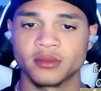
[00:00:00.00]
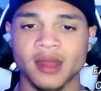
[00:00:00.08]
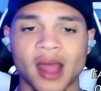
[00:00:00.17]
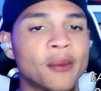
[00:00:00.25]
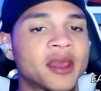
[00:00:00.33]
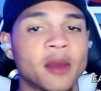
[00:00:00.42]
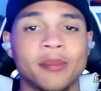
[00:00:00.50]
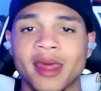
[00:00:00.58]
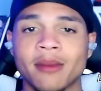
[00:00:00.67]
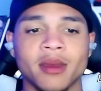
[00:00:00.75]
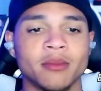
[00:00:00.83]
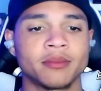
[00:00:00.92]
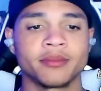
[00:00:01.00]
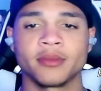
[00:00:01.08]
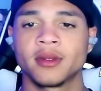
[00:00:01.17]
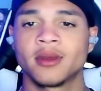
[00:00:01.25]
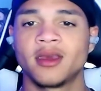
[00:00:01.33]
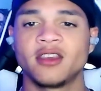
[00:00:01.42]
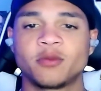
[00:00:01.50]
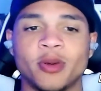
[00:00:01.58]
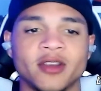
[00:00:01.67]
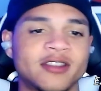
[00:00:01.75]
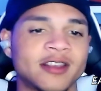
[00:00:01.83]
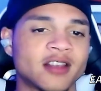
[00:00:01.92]
Nah, we can blame him. He's
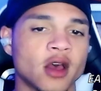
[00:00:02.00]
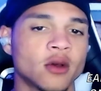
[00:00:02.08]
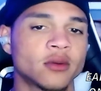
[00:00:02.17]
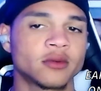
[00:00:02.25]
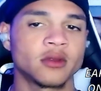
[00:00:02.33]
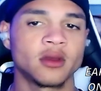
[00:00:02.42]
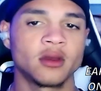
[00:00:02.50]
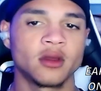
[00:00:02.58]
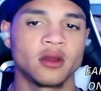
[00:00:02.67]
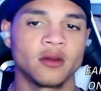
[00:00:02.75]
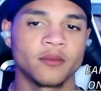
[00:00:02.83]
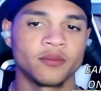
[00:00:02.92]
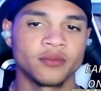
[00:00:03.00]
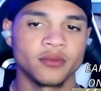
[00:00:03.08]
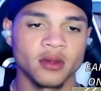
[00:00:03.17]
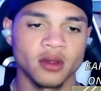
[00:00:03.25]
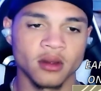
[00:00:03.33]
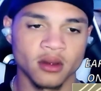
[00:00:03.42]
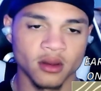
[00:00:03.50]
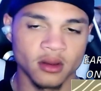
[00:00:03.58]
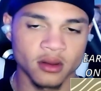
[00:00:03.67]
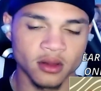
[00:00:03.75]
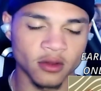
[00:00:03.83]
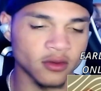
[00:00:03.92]
pussy as hell. Counting on him. What a waste of
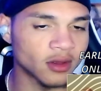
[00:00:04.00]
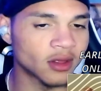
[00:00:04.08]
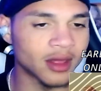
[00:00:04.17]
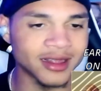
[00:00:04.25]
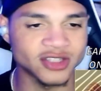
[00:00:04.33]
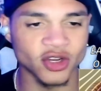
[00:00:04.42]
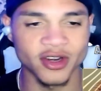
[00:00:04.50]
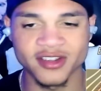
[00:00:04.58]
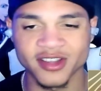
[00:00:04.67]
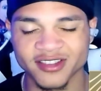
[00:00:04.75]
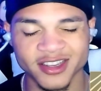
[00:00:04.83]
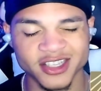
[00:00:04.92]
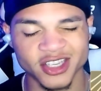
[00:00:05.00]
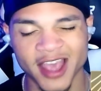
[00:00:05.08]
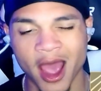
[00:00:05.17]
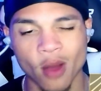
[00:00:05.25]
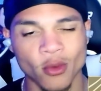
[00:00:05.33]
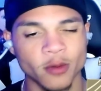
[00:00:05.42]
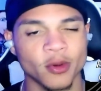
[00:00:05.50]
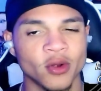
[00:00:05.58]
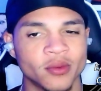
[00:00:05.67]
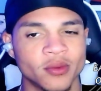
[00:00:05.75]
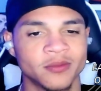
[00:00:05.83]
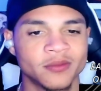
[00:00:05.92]
time. It's, it's, like, such a coward,
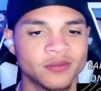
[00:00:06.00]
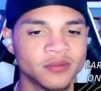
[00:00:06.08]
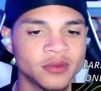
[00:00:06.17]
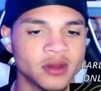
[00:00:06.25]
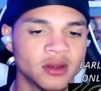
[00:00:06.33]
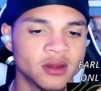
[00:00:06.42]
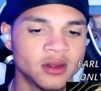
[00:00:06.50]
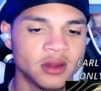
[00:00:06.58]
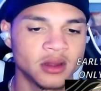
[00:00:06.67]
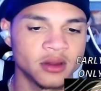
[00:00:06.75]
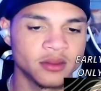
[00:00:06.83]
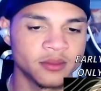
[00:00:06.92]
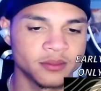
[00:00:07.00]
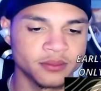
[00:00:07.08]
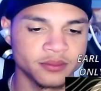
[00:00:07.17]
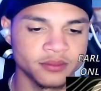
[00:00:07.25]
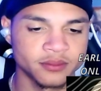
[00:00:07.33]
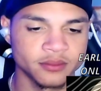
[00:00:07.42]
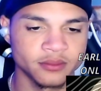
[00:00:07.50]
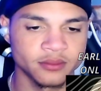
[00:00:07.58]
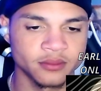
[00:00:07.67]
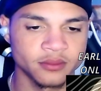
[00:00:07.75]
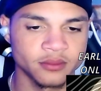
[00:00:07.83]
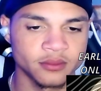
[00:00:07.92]
bro. If you're not going to fight, you'll only
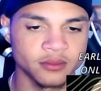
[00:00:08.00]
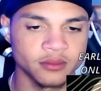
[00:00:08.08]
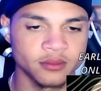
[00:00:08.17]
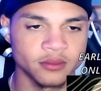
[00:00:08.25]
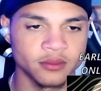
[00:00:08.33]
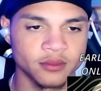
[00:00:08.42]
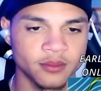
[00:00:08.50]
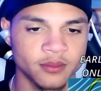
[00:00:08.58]
slow us down.